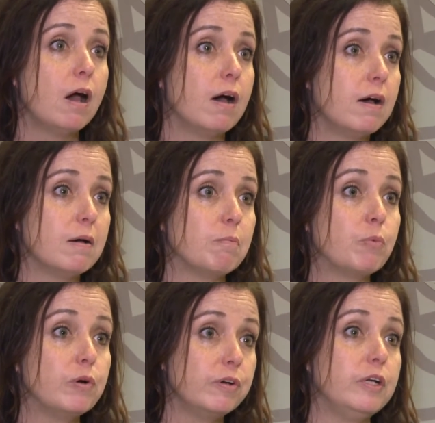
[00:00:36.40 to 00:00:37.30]
um,
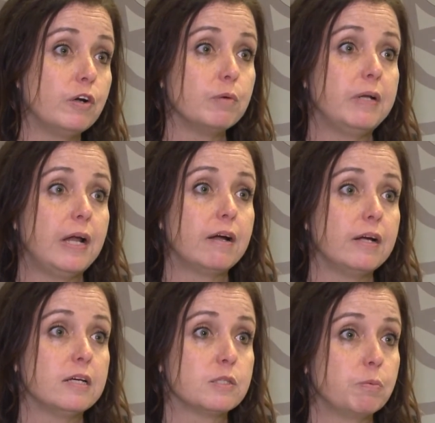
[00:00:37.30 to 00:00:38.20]
rural and urban
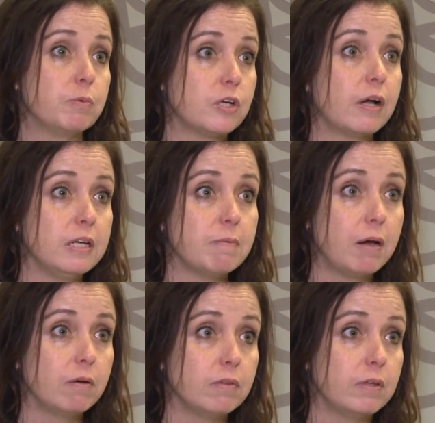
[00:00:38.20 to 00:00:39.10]
areas when we're talking
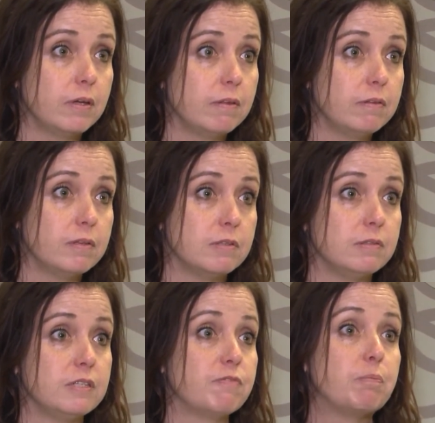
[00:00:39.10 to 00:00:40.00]
about the, the
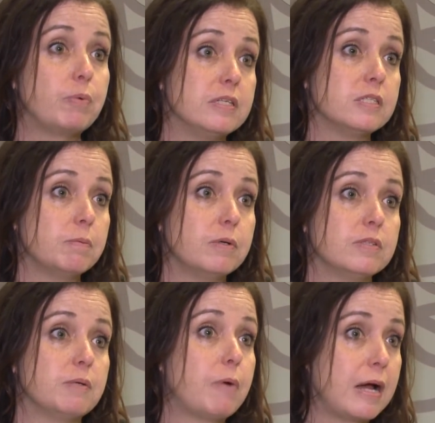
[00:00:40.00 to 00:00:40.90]
different
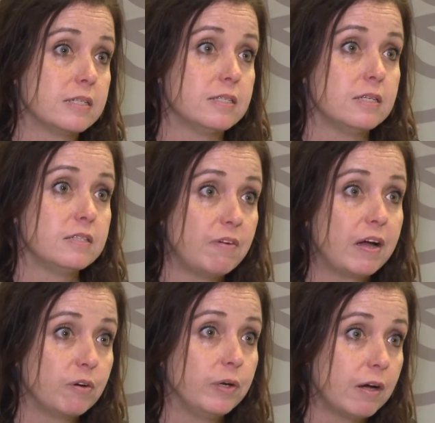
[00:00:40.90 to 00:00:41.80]
principles and practices of
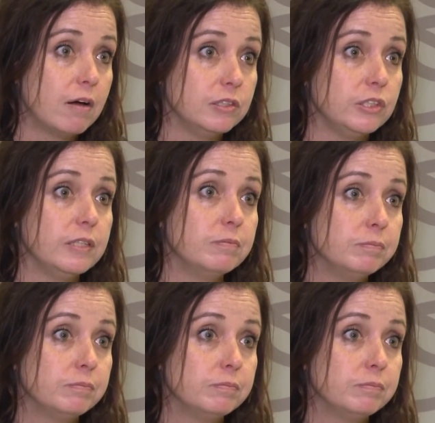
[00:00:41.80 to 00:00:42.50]
agroecology.